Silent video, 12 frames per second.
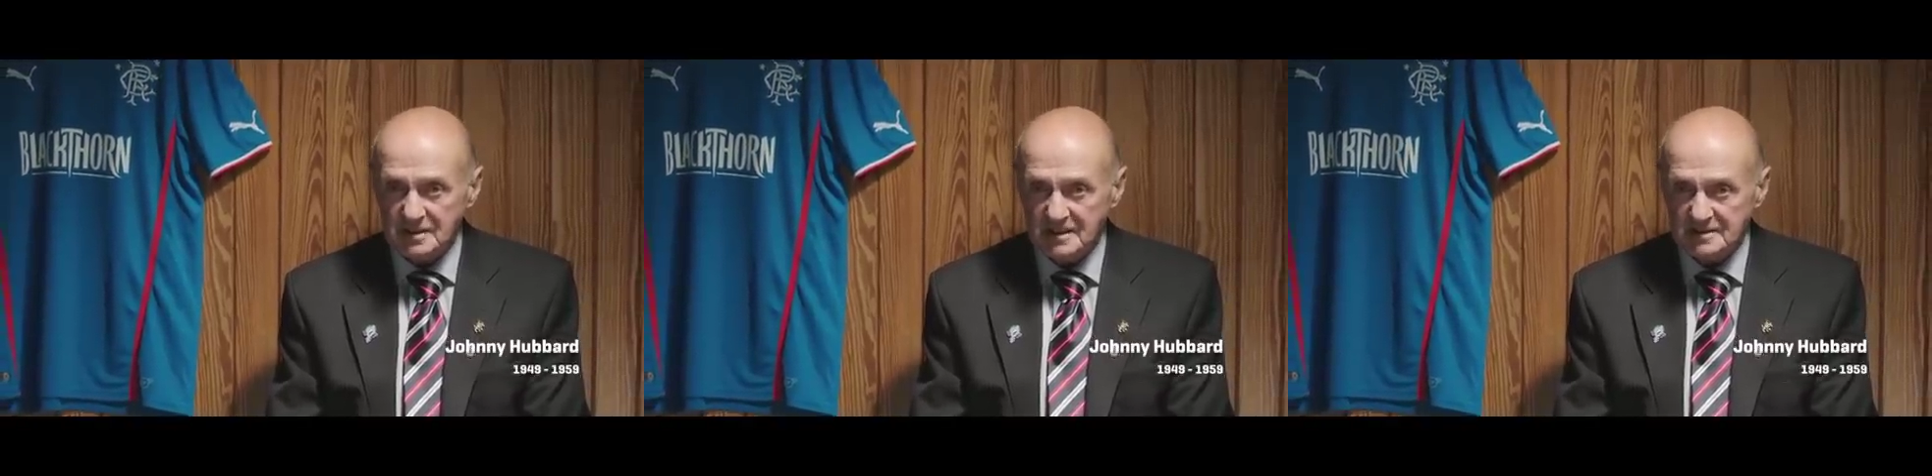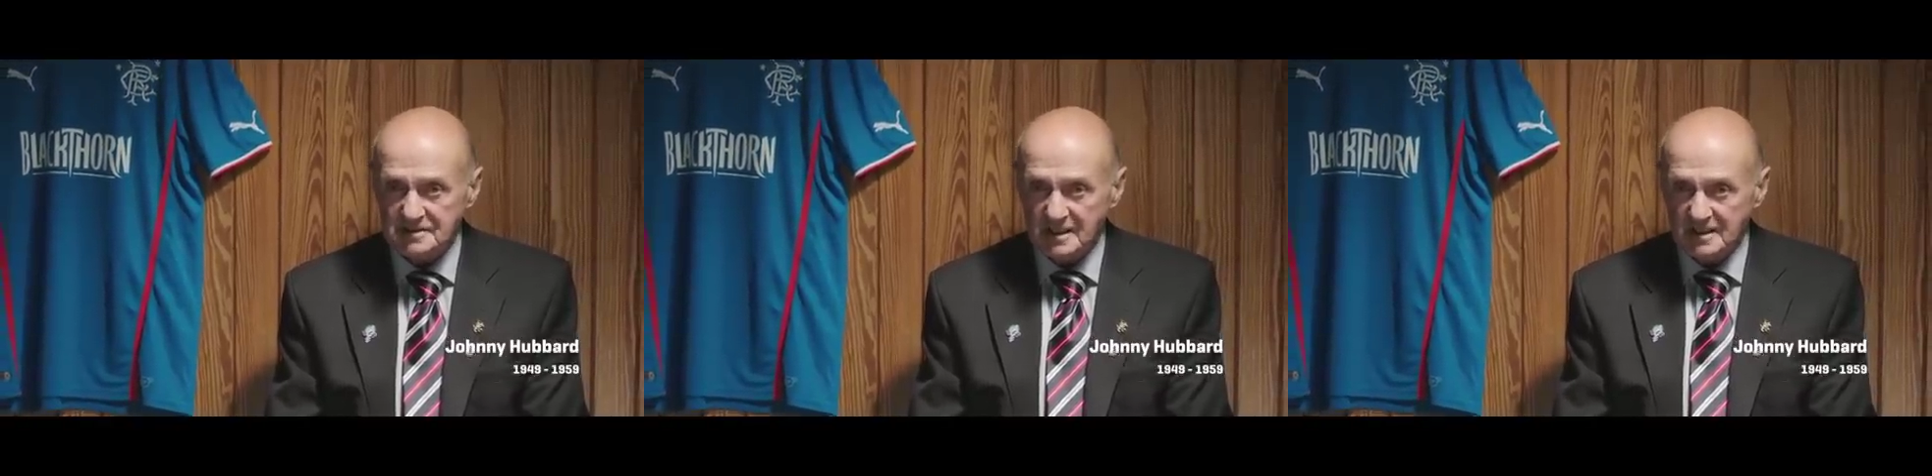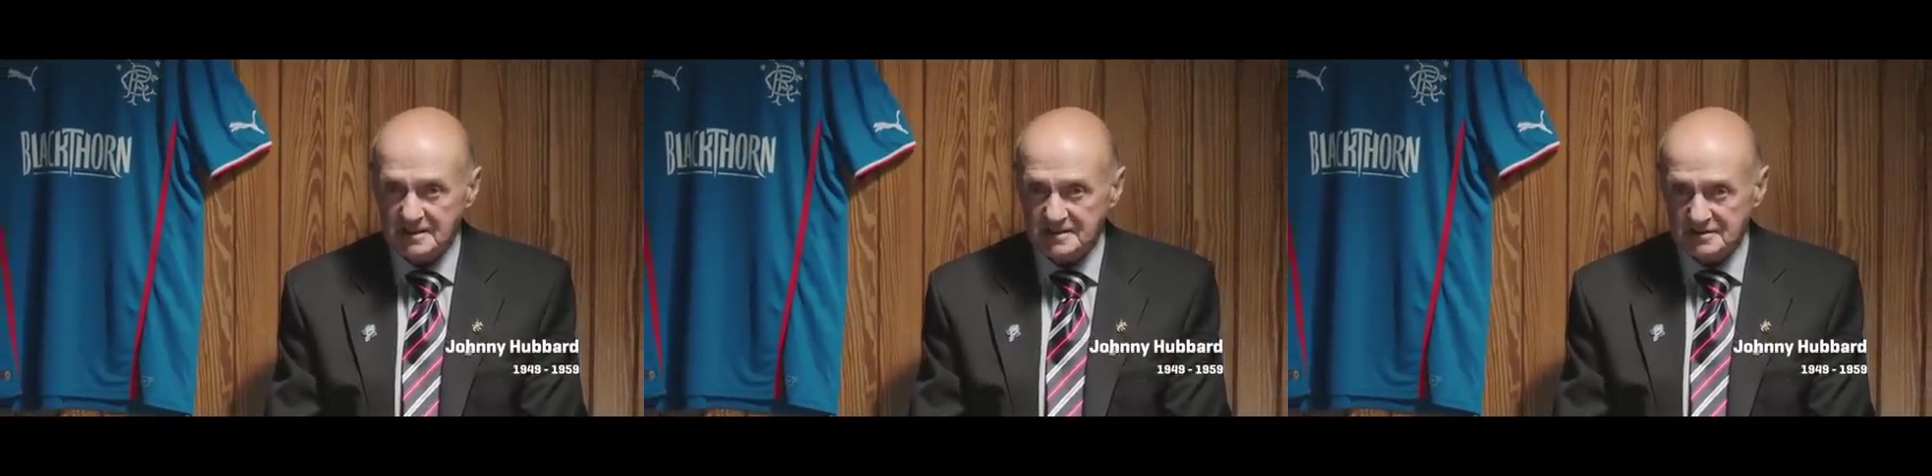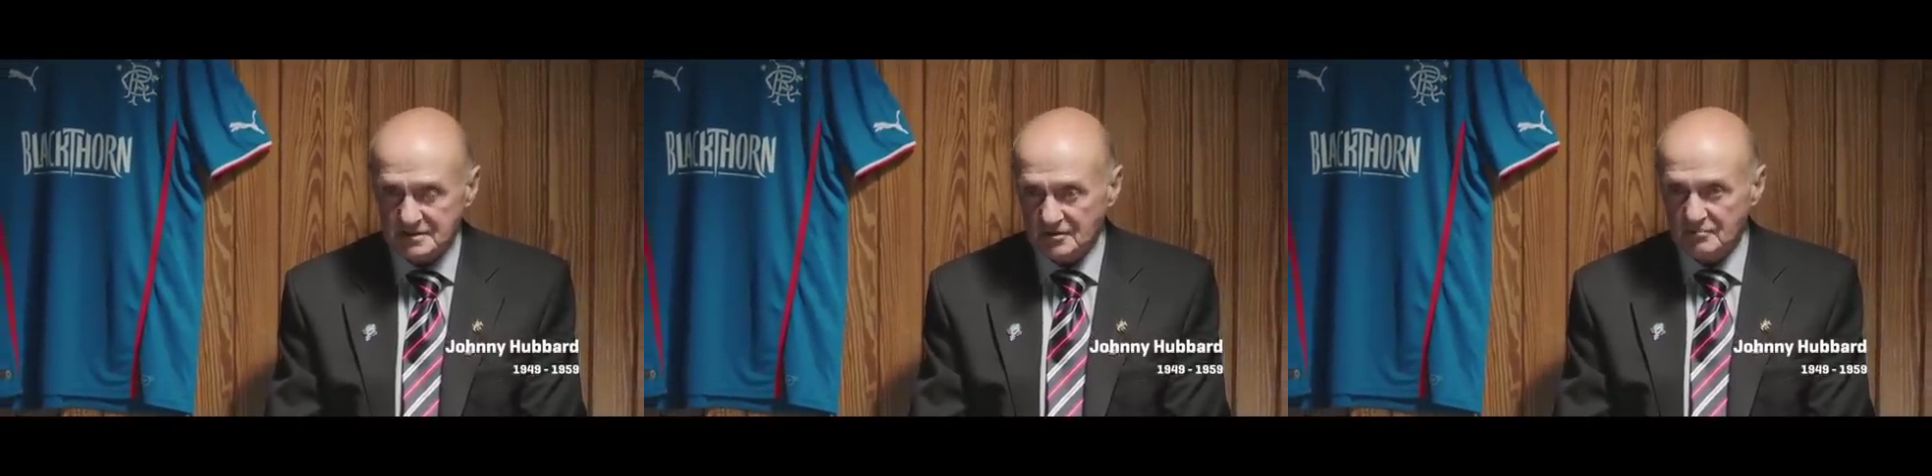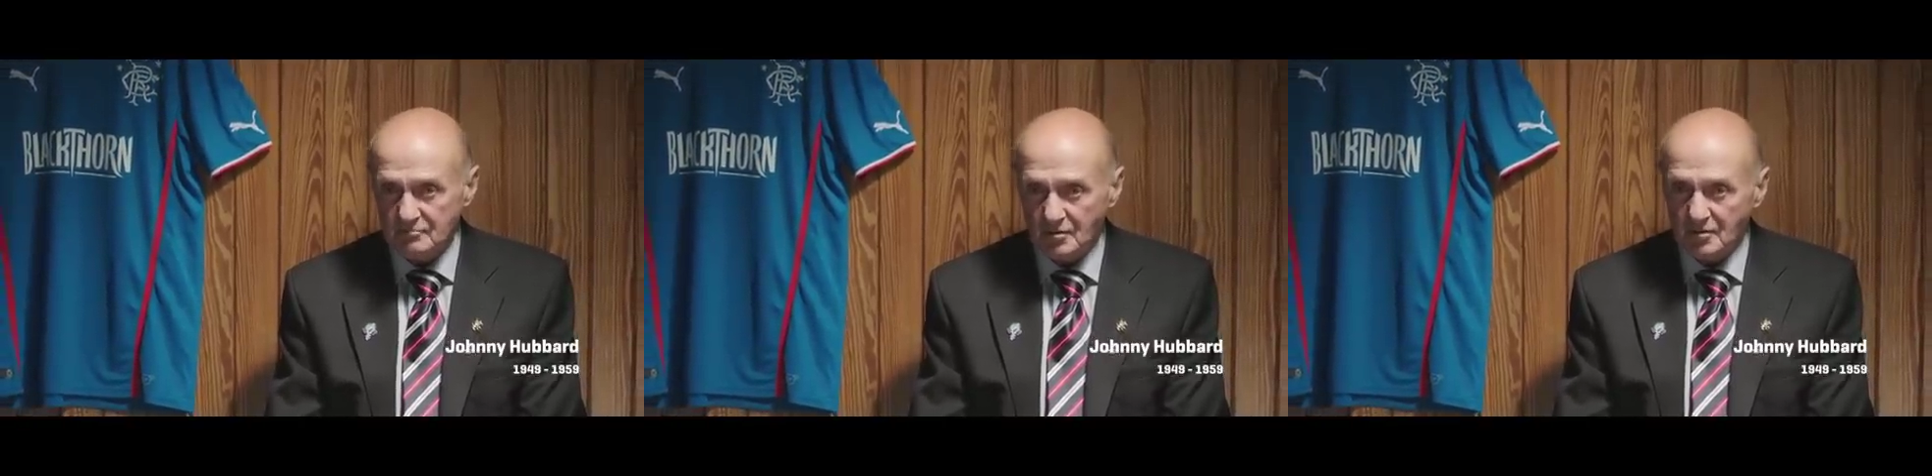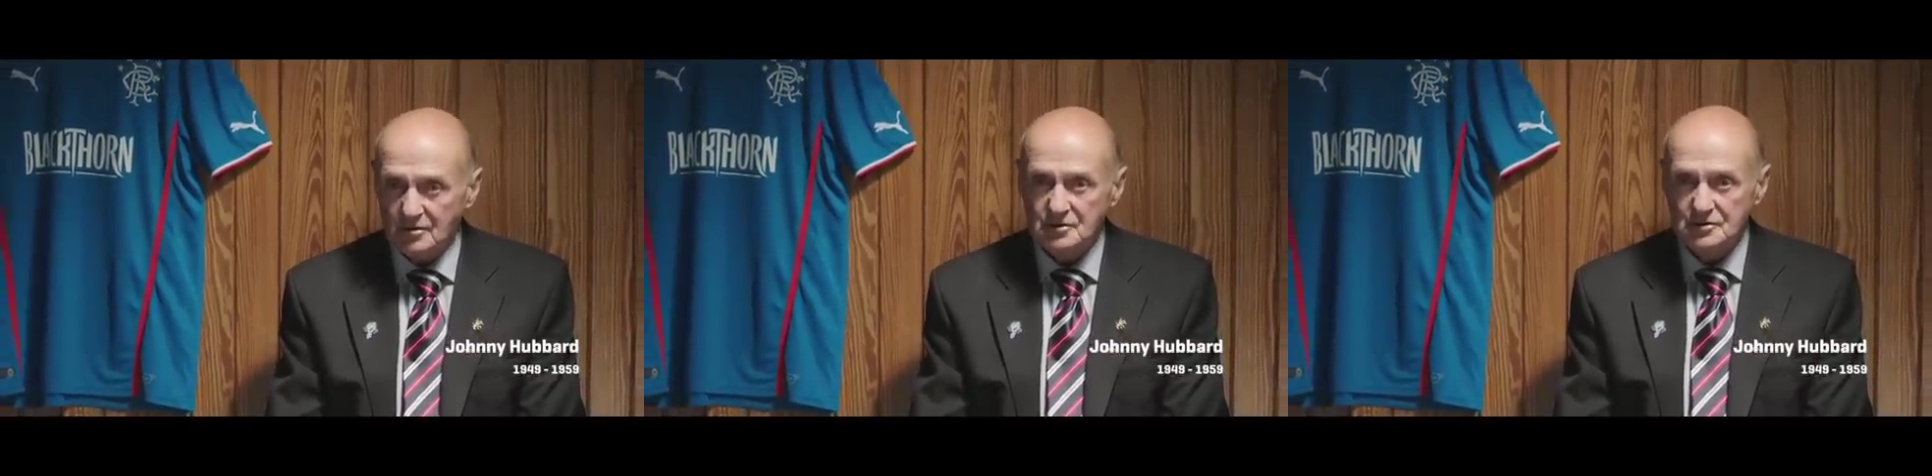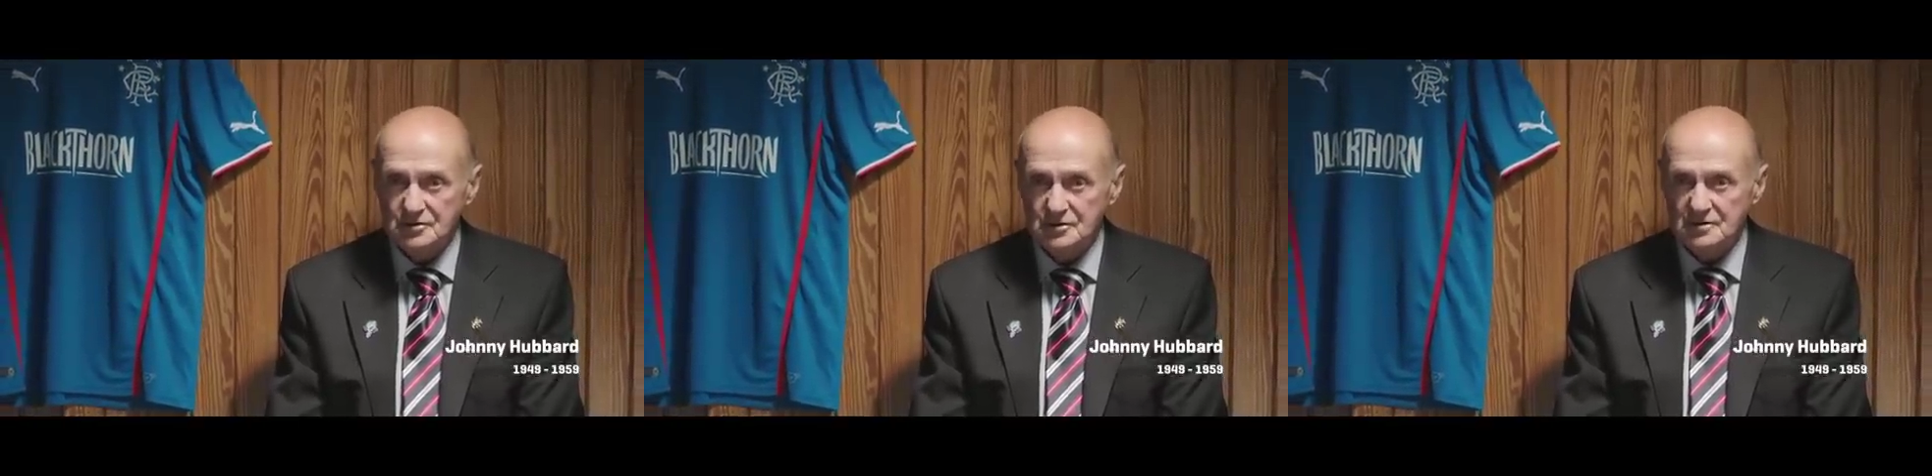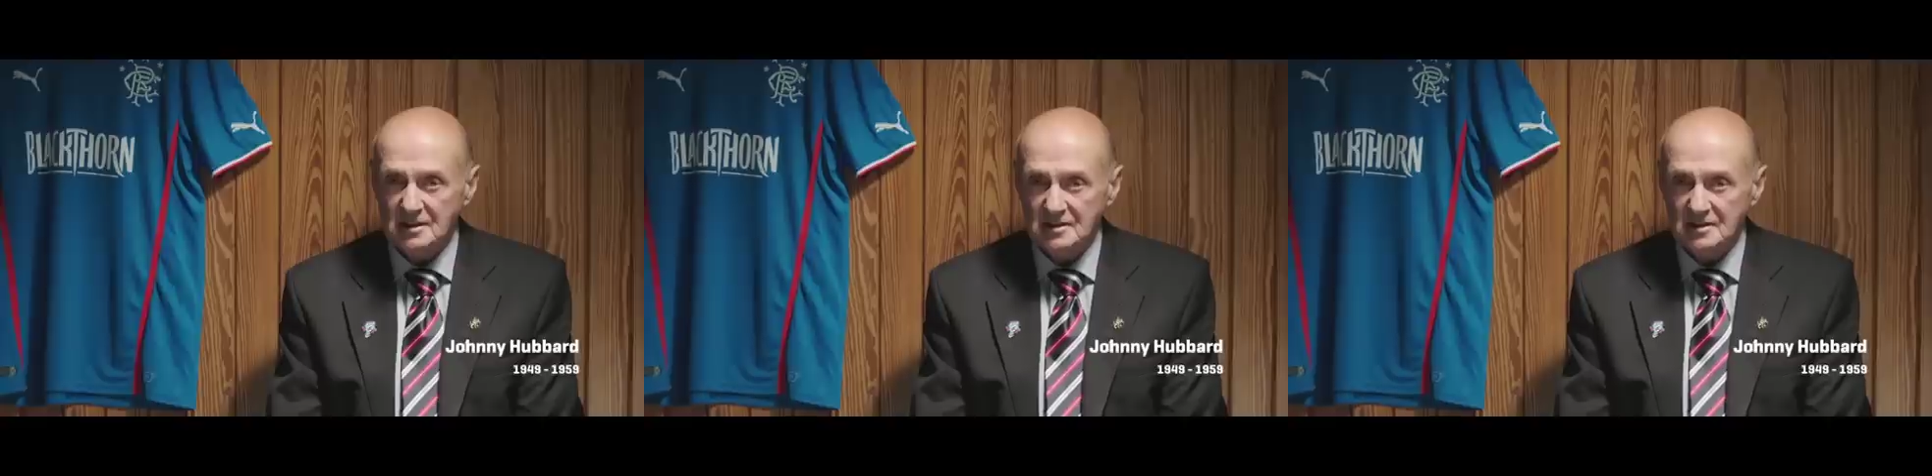outside his own box,